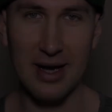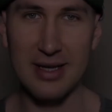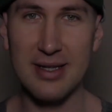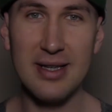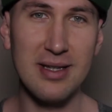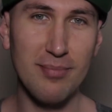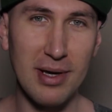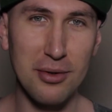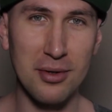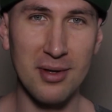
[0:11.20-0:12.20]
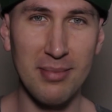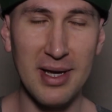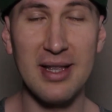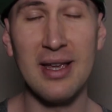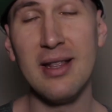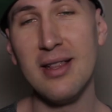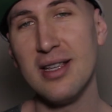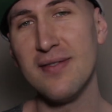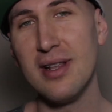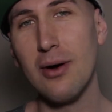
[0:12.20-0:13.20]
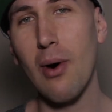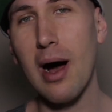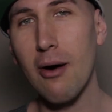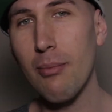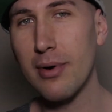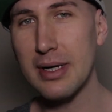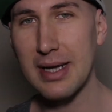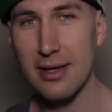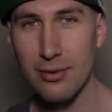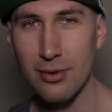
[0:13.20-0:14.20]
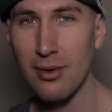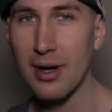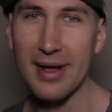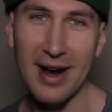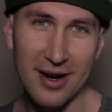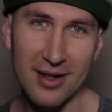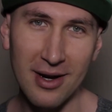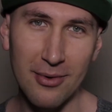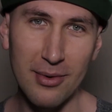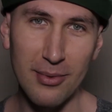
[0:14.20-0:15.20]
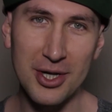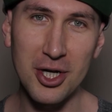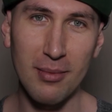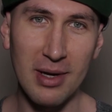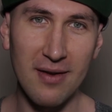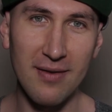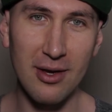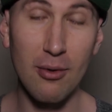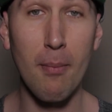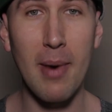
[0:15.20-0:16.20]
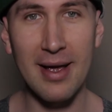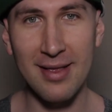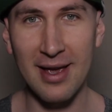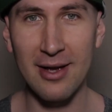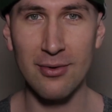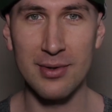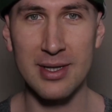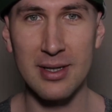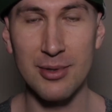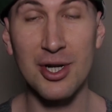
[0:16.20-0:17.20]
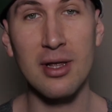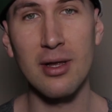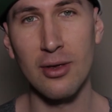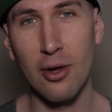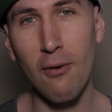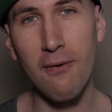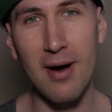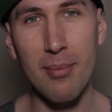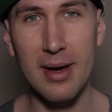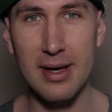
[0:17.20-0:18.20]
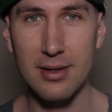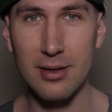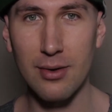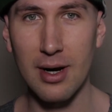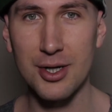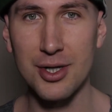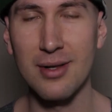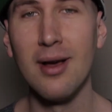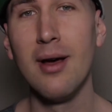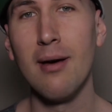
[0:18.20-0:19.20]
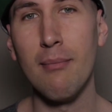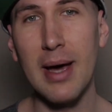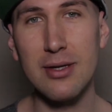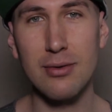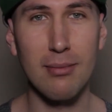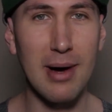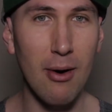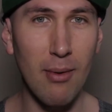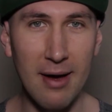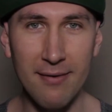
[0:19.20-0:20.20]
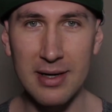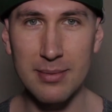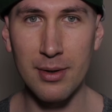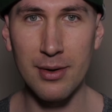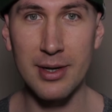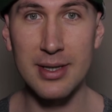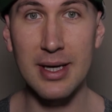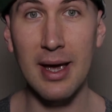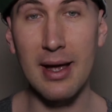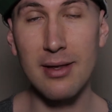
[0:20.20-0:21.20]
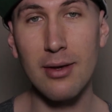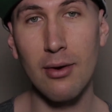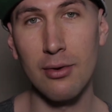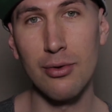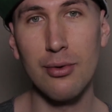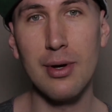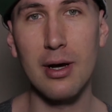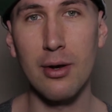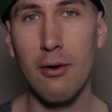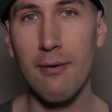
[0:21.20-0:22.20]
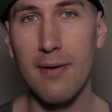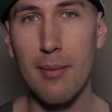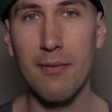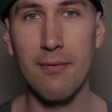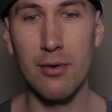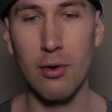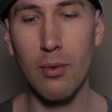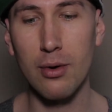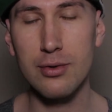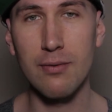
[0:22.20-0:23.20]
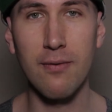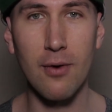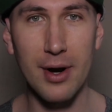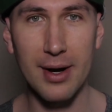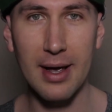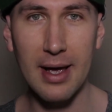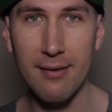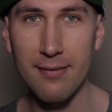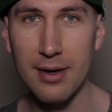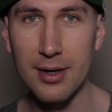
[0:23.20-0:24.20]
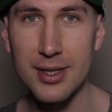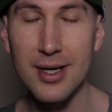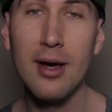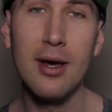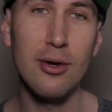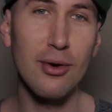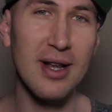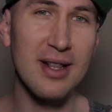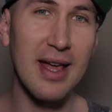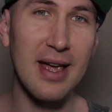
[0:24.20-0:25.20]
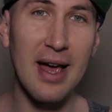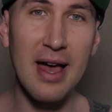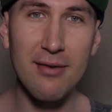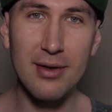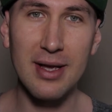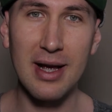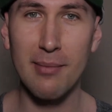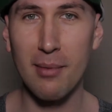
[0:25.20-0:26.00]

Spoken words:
guys, this is Peteonthebeat. In this video I'll present to you an article in which I'm giving you my take on the subject NoFap and Attraction based on my life experience and on doing NoFap for close to 4.5 years. You can take everything I'm